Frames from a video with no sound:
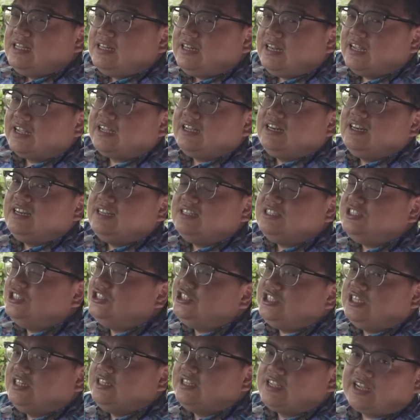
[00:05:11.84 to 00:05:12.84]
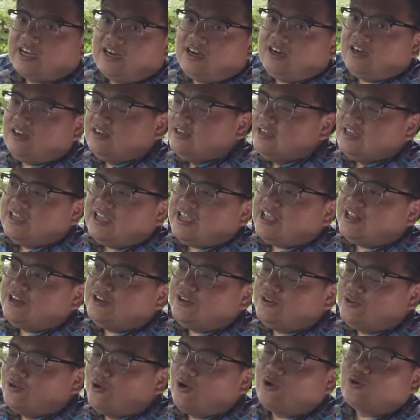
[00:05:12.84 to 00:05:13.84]
like a legit car
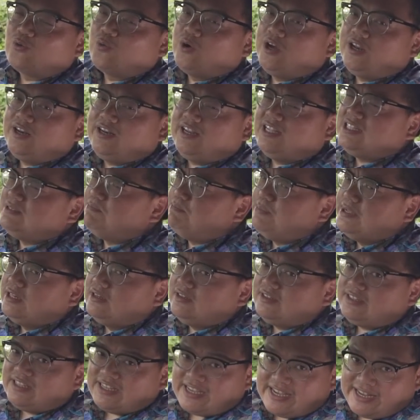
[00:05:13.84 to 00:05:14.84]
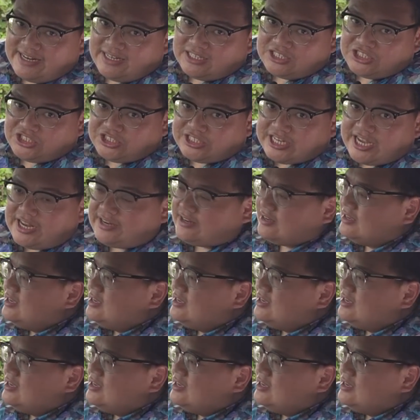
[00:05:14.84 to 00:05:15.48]
and not one that's built in a shed.